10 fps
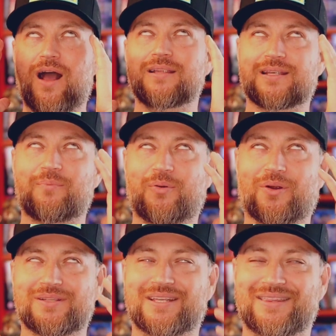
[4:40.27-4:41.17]
her eyes
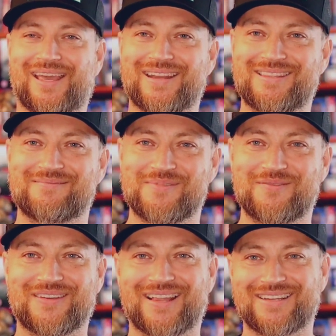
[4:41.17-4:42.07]
upwards at the end of the
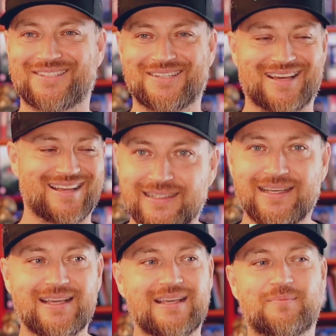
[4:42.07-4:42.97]
movie like she does,
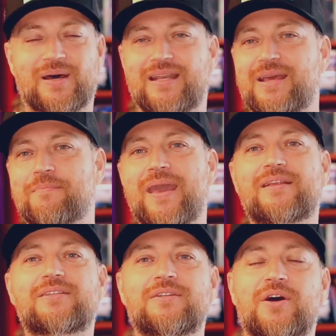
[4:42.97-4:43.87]
but it
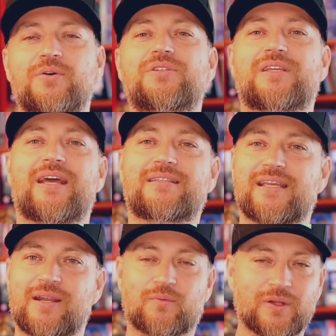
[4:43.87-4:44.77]
makes no
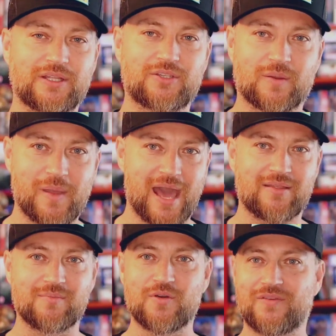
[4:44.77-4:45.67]
sense and it really took me out
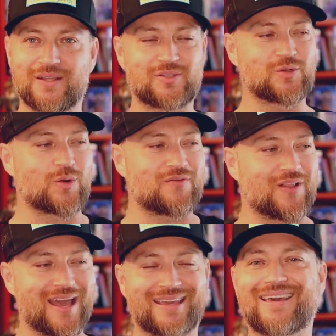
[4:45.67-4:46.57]
of the movie. It's sort of
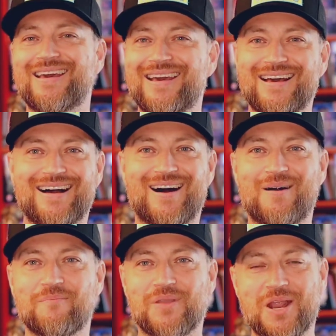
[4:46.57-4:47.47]
like.
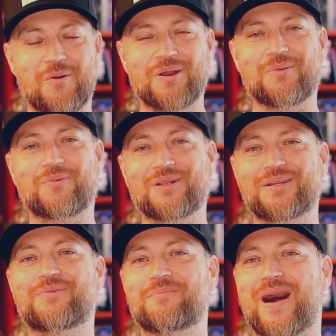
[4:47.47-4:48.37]
Um, you know what it
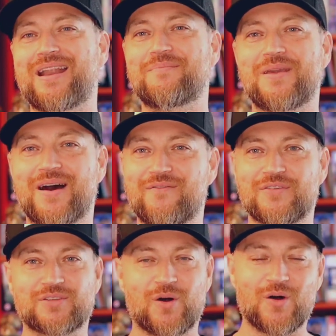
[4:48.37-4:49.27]
really reminded me
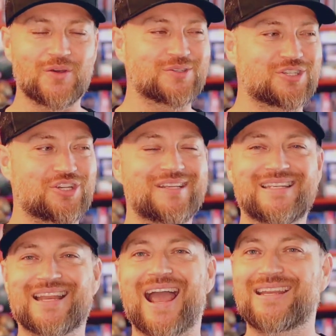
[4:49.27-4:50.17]
of is all those
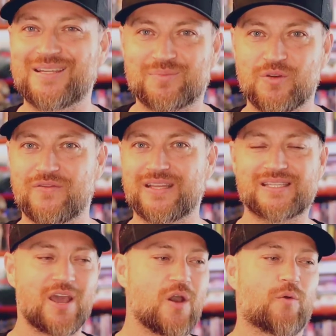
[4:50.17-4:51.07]
cheesy 90s
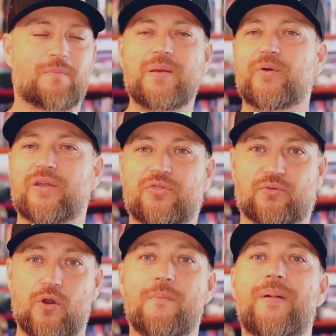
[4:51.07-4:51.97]
movies where people get
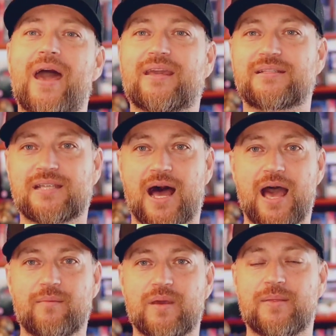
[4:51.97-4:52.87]
thrown back in
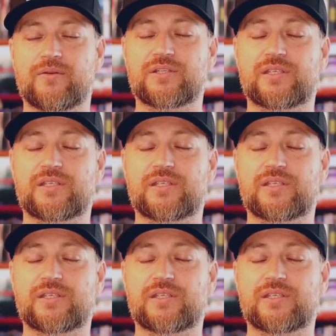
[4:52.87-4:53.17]
time and they're